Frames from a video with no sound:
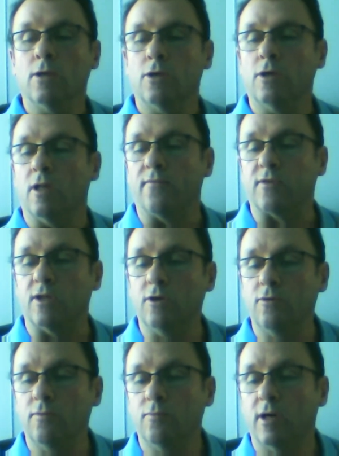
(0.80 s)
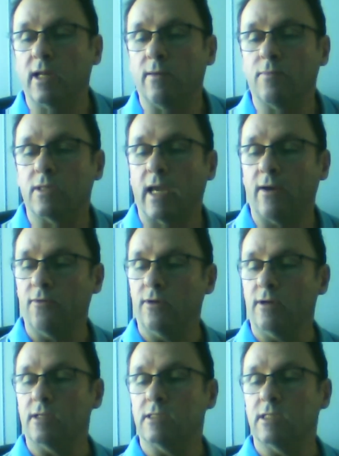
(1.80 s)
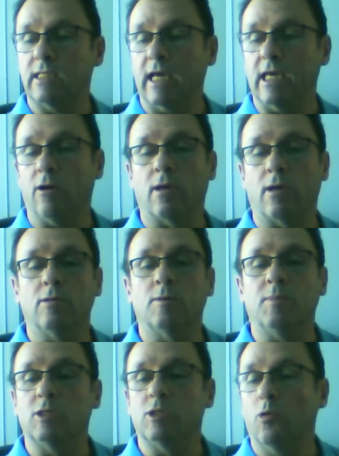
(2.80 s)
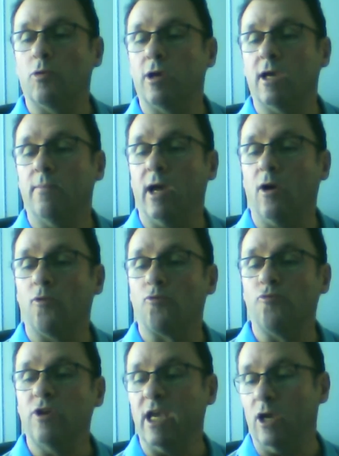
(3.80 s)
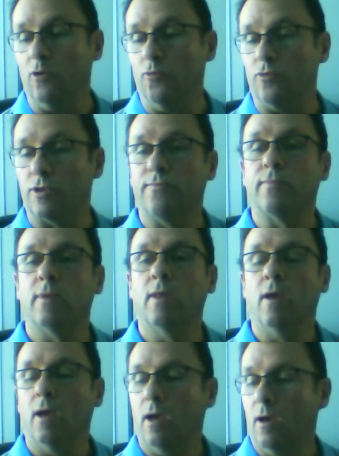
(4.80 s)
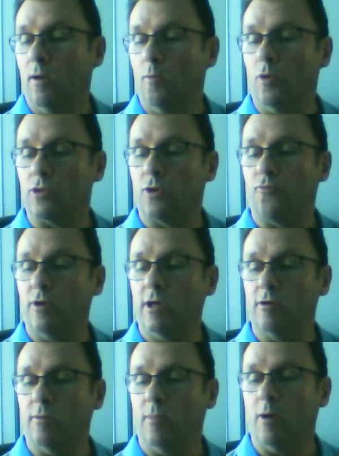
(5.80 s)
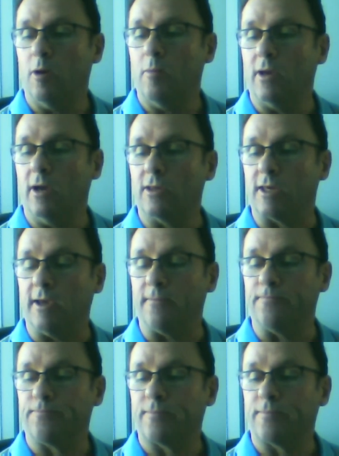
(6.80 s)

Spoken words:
Good afternoon, my name's Darren and today I'm going to be talking about RIOs. What's a RIO, you might well be asking.